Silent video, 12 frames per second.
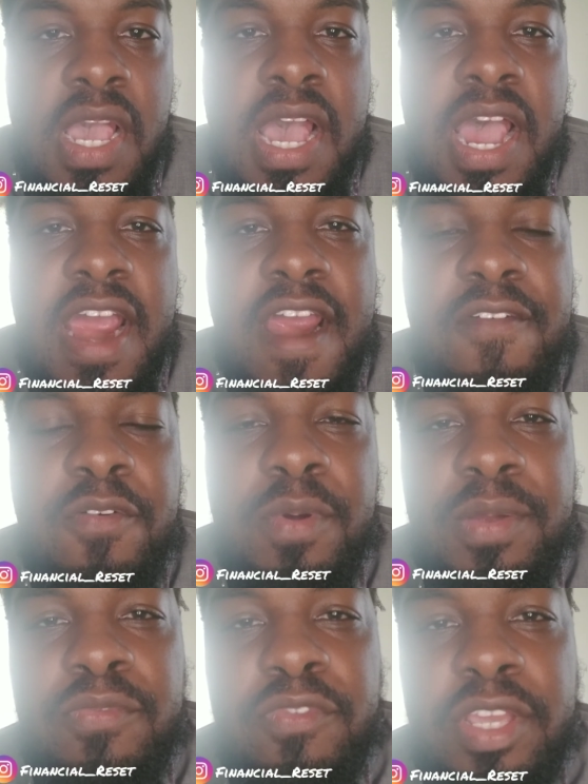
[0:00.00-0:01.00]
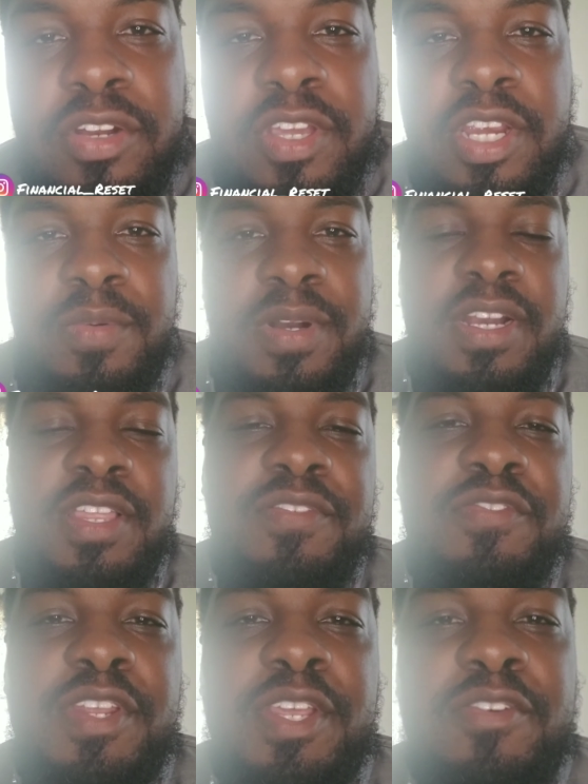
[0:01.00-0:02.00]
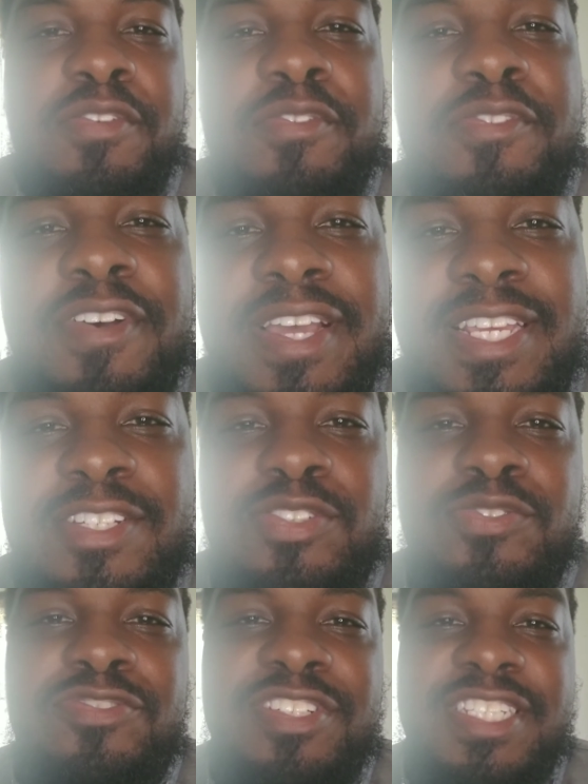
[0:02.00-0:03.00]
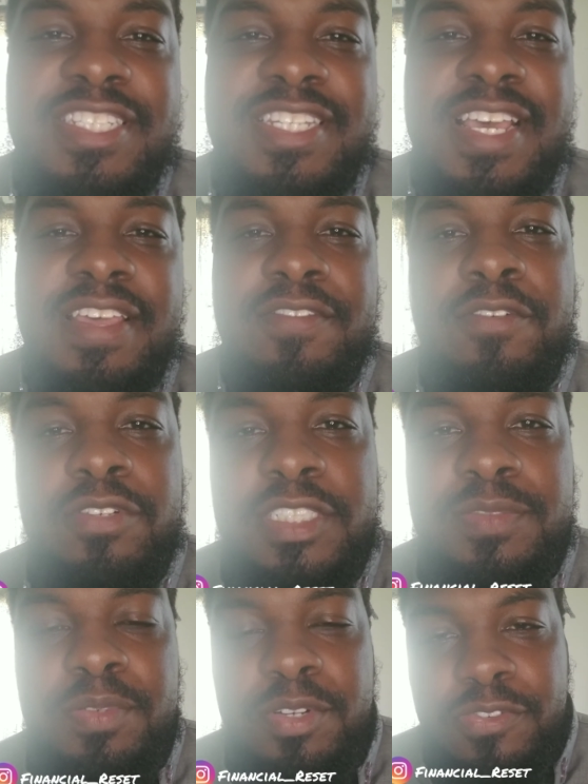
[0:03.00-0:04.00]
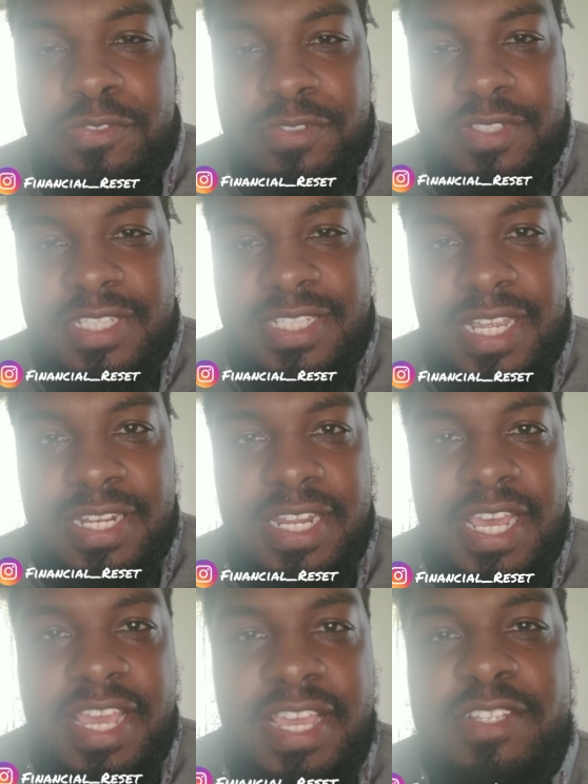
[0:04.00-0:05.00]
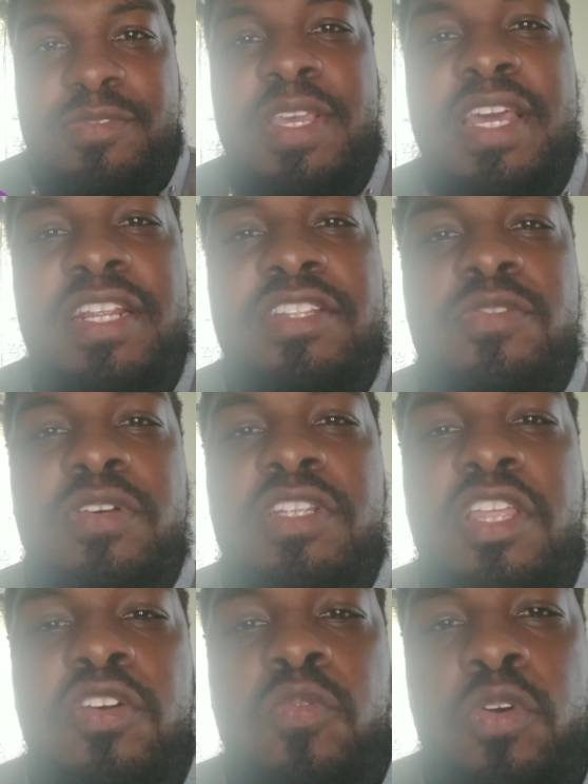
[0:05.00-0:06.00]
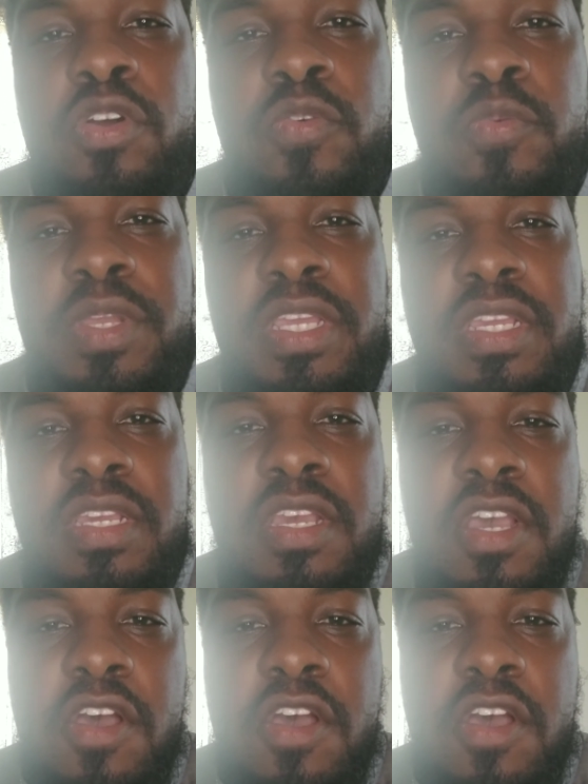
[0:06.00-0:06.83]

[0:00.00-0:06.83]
Hi everyone, Randall here with another video for Financial Reset on this beautiful Sunday as we head into another work week.